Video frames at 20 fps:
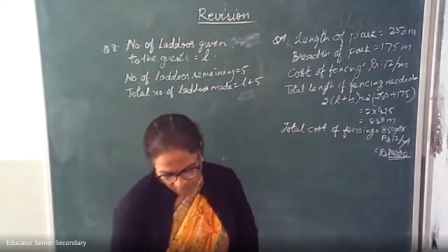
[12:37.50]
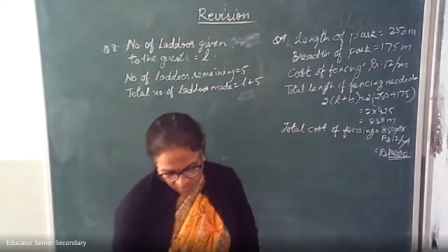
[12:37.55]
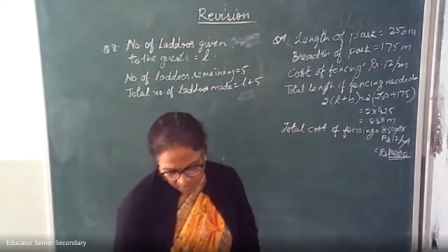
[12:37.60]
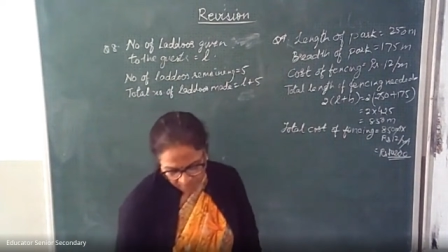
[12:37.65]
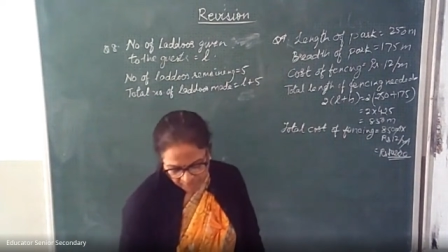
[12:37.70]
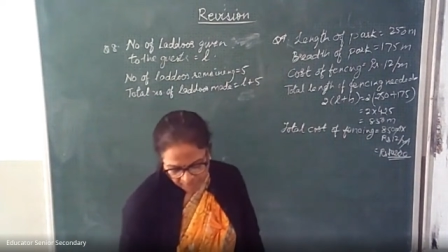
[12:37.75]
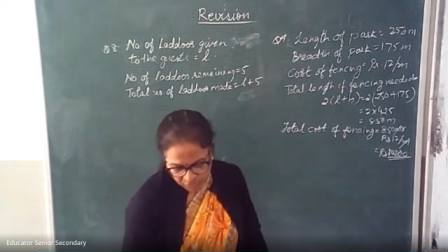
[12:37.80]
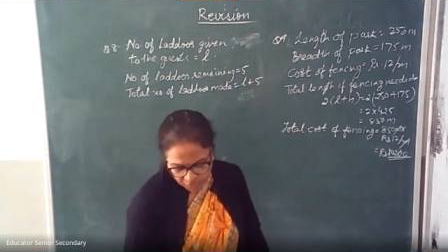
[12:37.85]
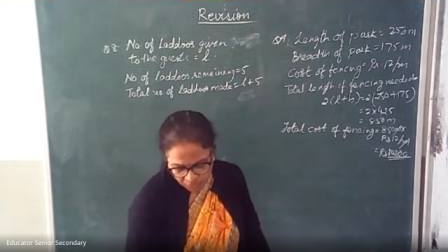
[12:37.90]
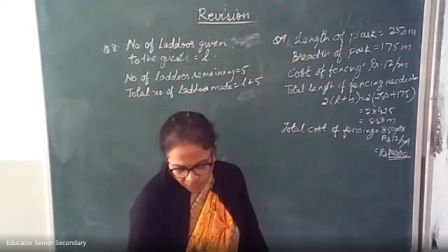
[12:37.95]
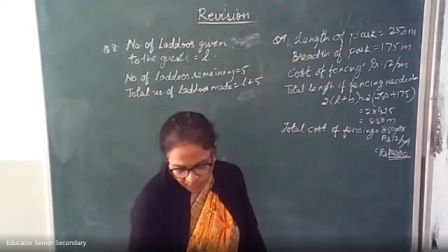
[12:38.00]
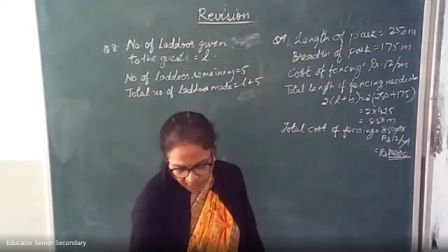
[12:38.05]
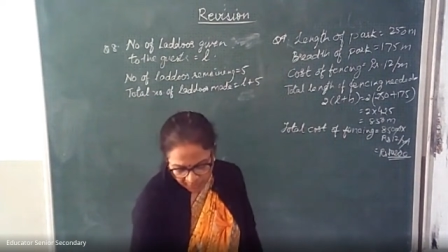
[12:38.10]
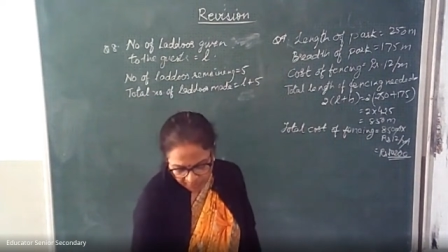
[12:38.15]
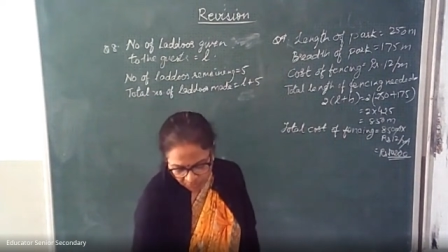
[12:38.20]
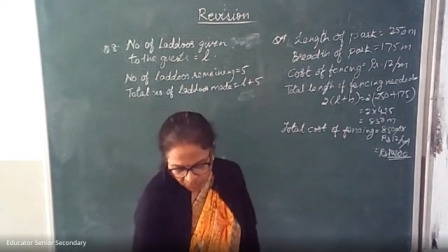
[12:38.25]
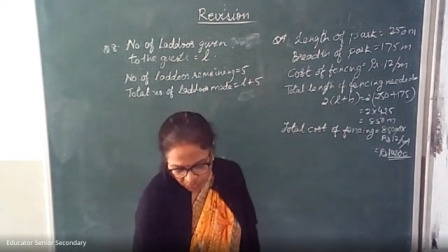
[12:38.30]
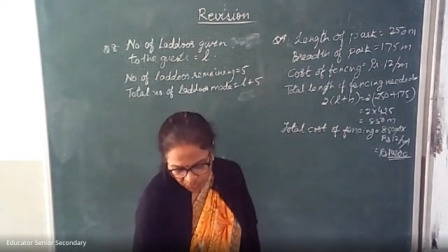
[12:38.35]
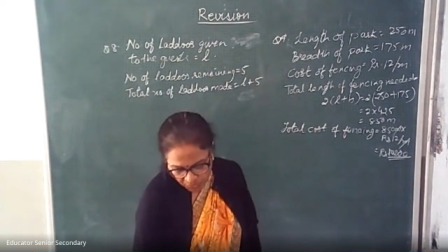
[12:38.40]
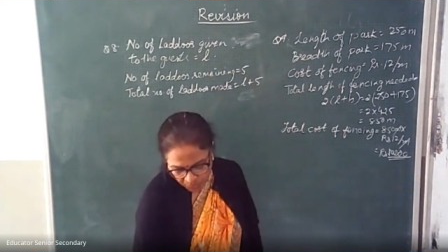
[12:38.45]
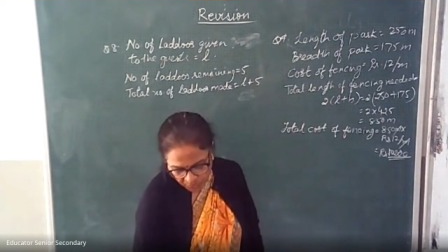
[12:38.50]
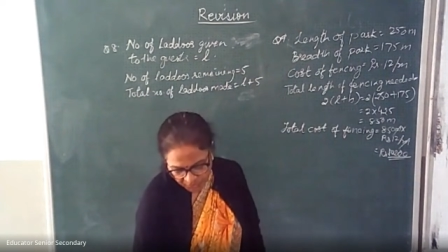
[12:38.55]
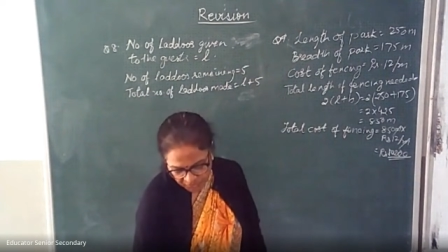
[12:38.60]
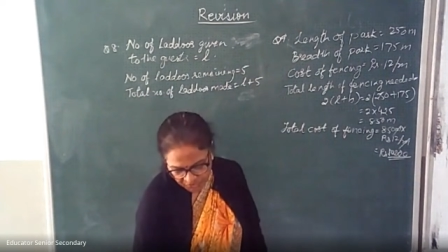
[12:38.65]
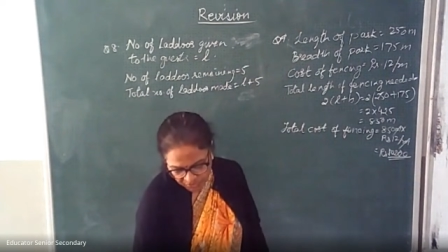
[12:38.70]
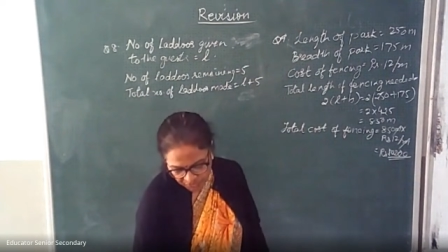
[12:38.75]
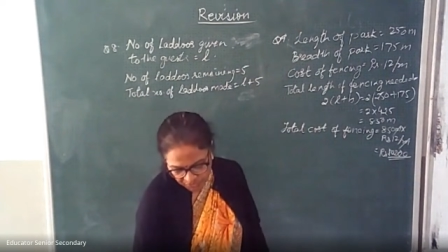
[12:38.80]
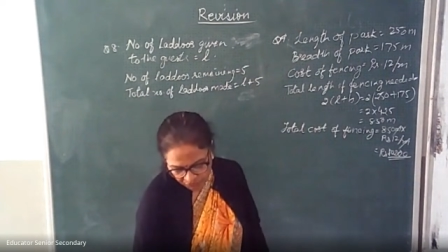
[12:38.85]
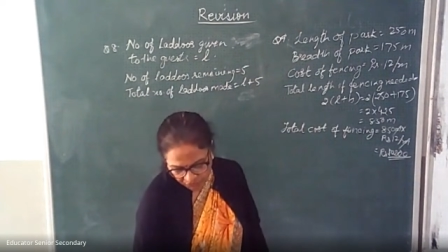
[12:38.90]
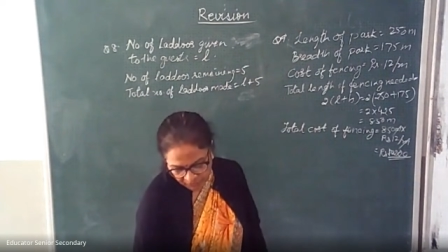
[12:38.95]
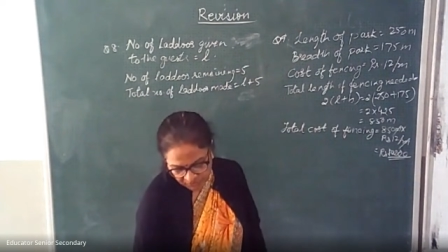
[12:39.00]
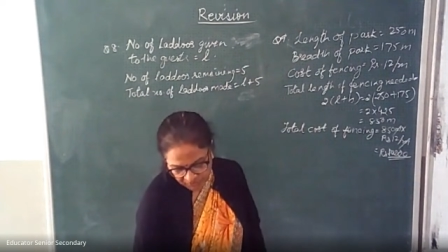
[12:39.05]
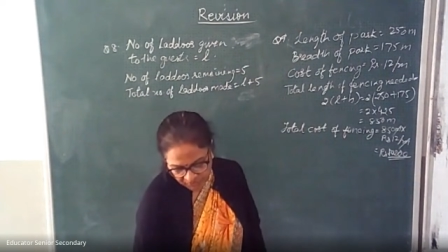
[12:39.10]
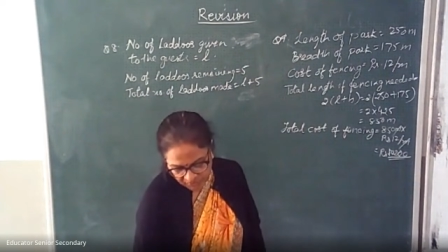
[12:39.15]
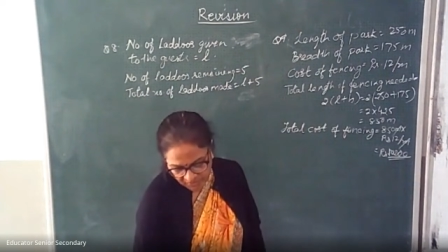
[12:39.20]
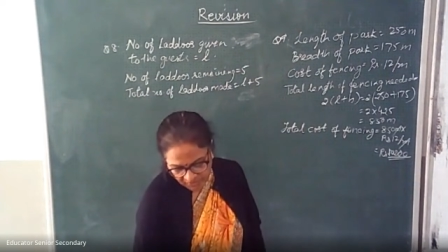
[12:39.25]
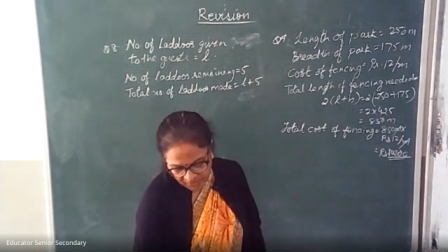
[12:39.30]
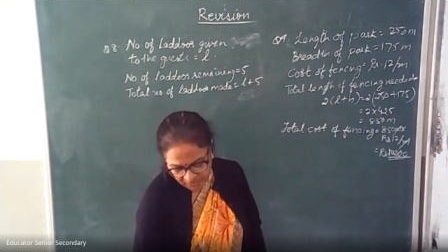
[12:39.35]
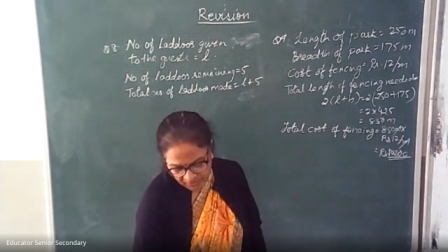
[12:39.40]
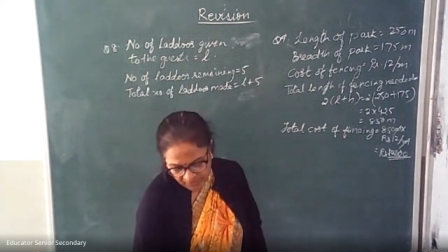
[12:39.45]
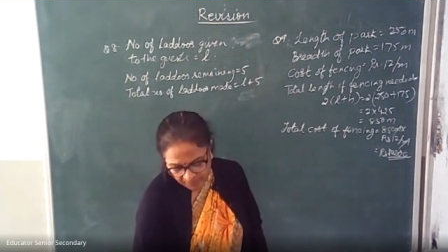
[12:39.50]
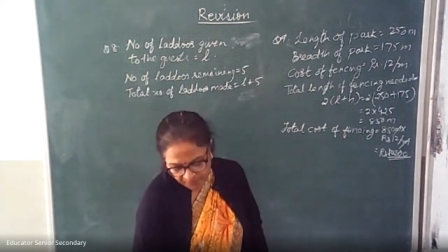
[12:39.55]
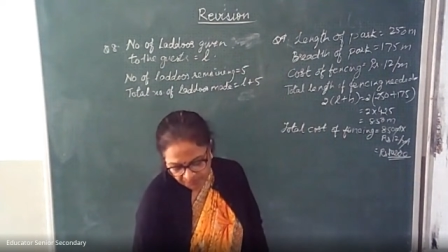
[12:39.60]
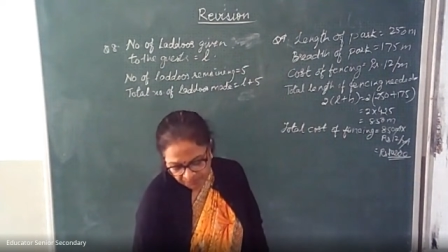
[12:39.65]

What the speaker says: coming to one more question which says,